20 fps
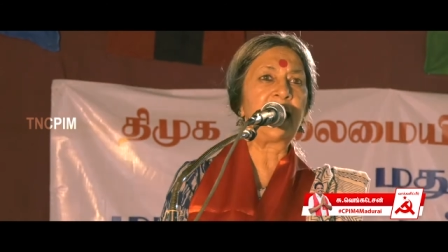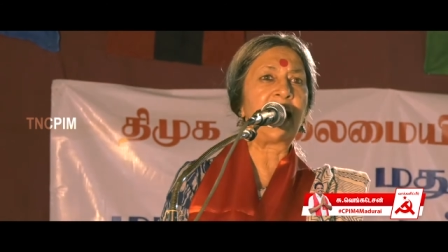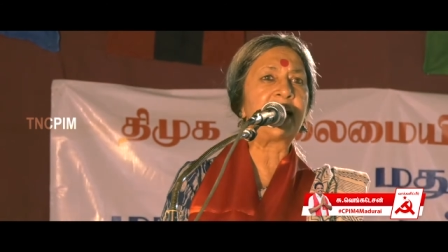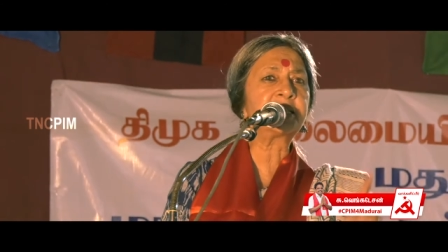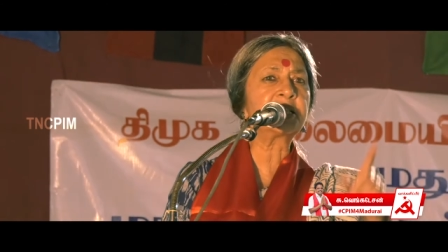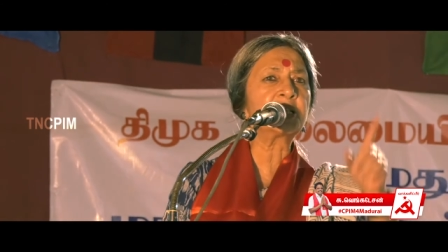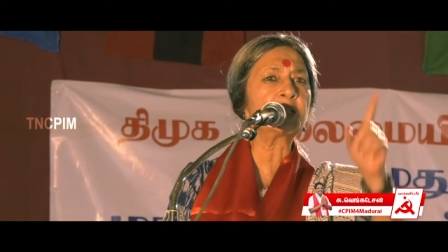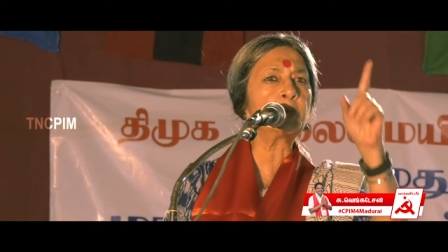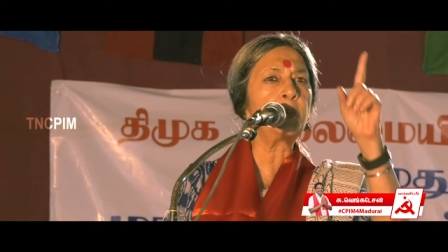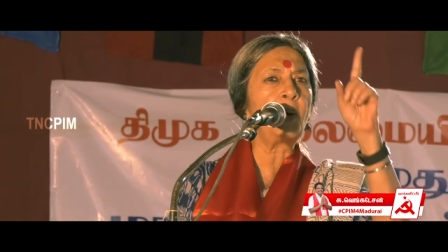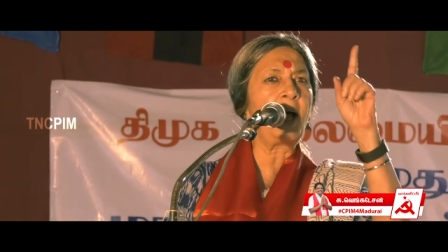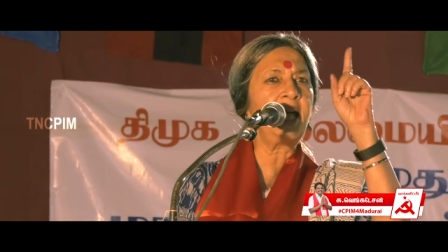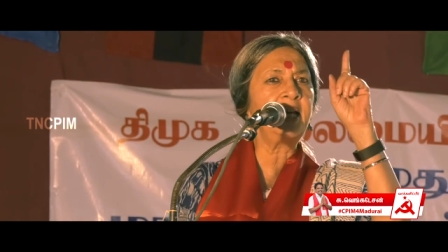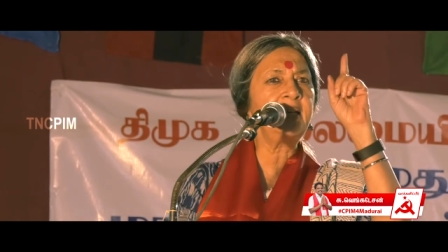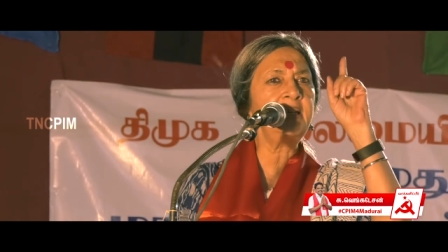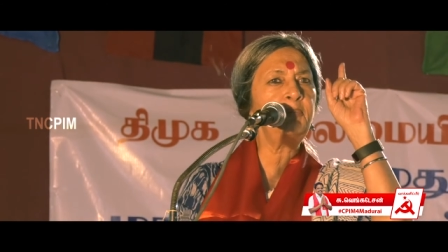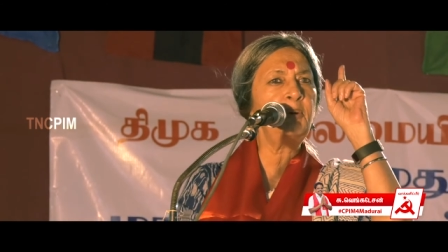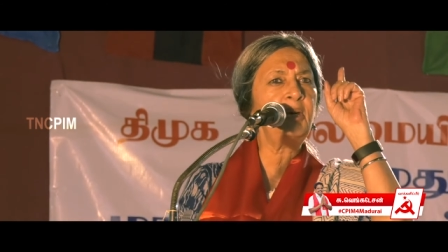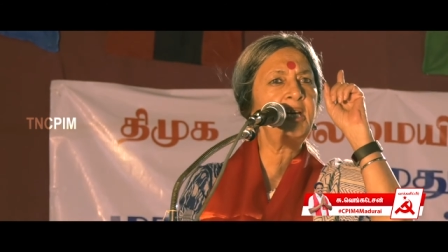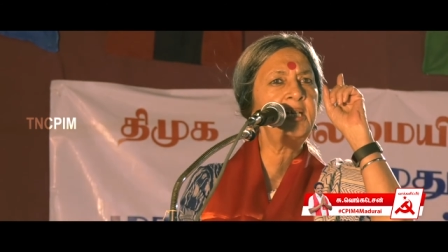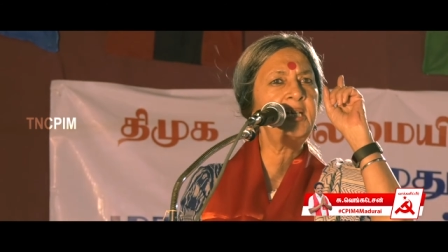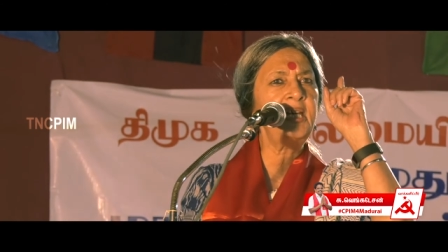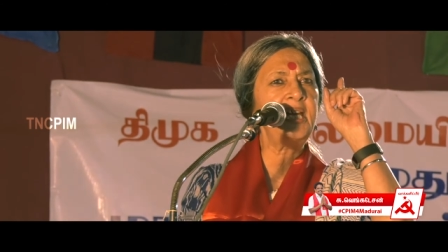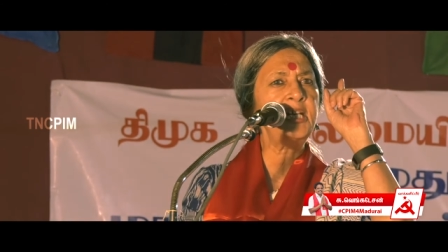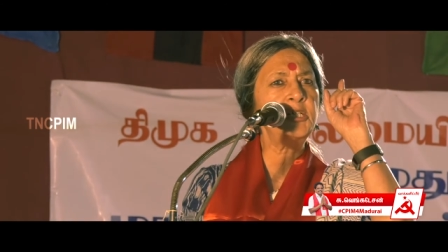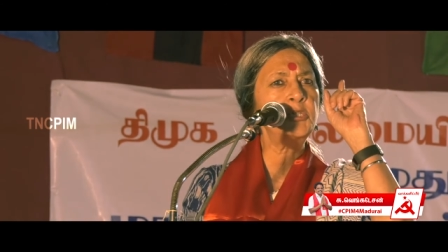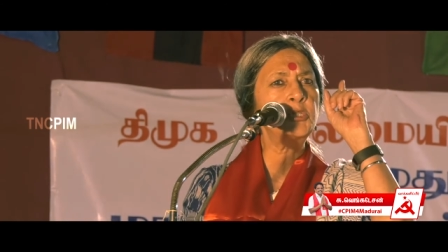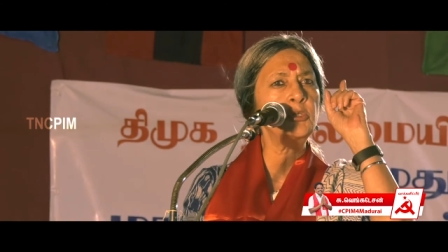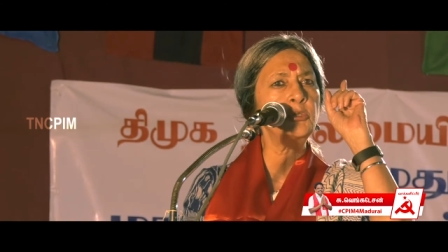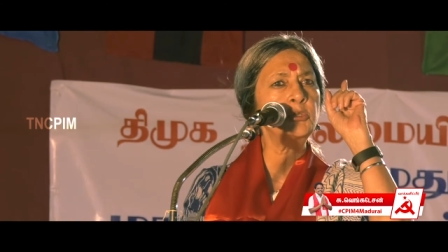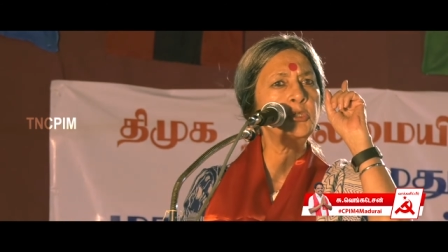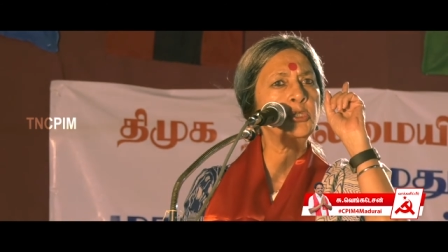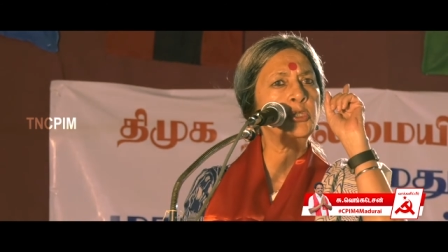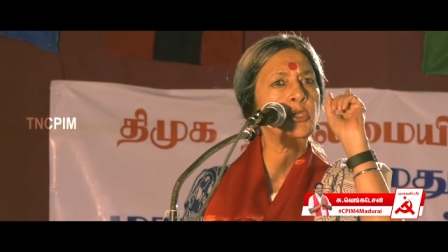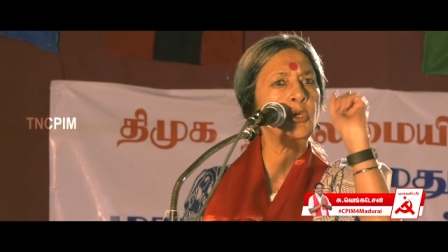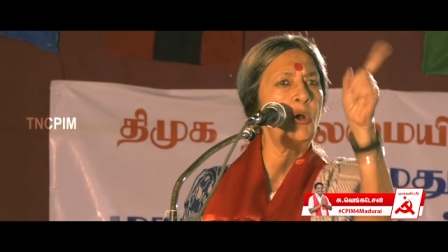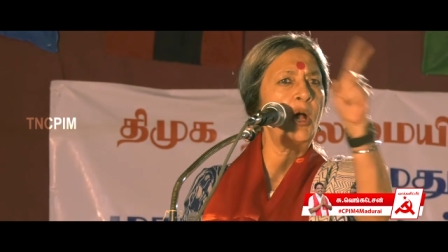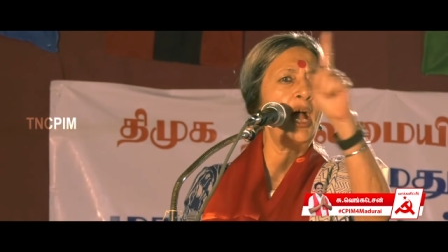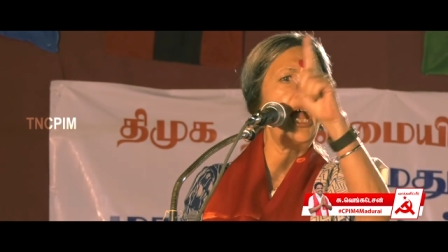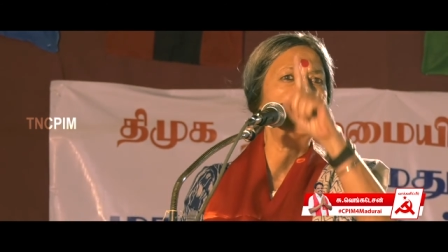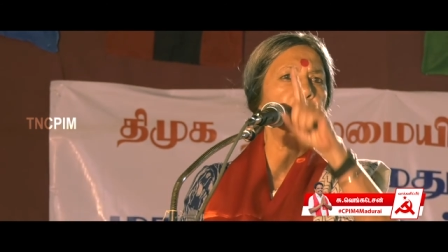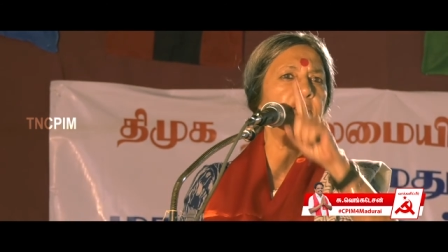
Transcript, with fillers: That is why we need to throw